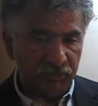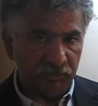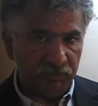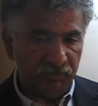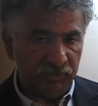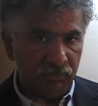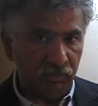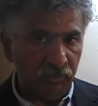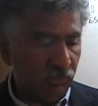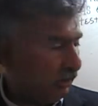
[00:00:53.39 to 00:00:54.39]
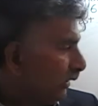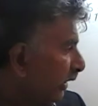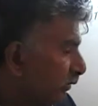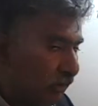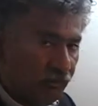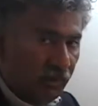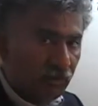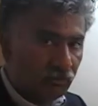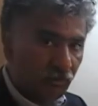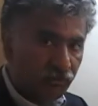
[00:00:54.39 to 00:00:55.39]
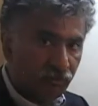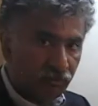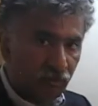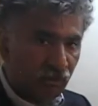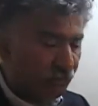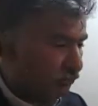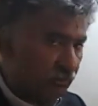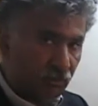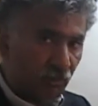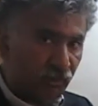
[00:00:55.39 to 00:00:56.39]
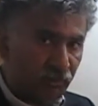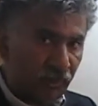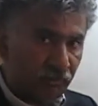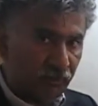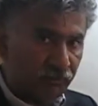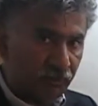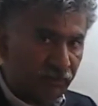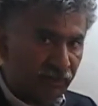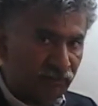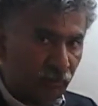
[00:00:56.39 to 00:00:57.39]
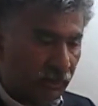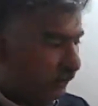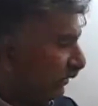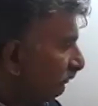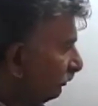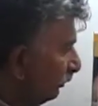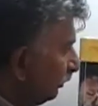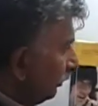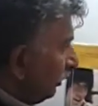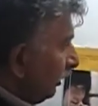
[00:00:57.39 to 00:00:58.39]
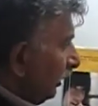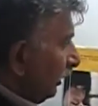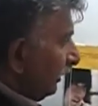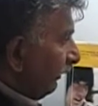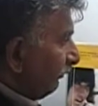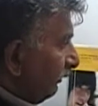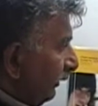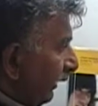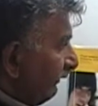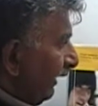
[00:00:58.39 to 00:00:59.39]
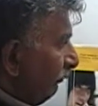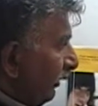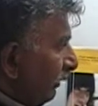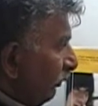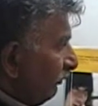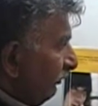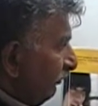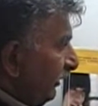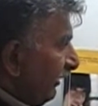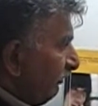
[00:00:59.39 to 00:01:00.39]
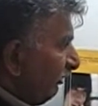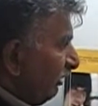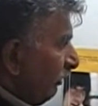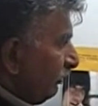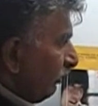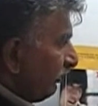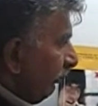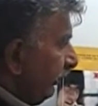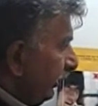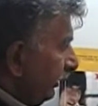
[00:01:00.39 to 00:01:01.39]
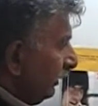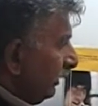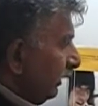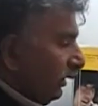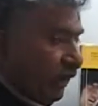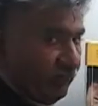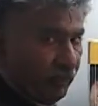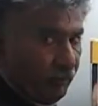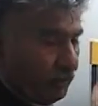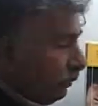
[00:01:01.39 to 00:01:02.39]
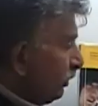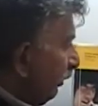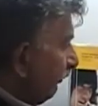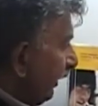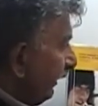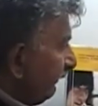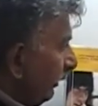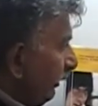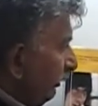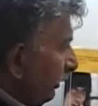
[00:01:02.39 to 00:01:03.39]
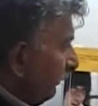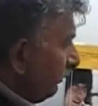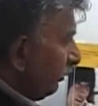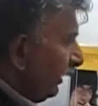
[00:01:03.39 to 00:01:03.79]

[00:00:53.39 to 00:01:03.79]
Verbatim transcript: that we went through and you will find the solutions to those those problems in test one and test two test exam one was day 61 through 70 exam 2 you will find 71 through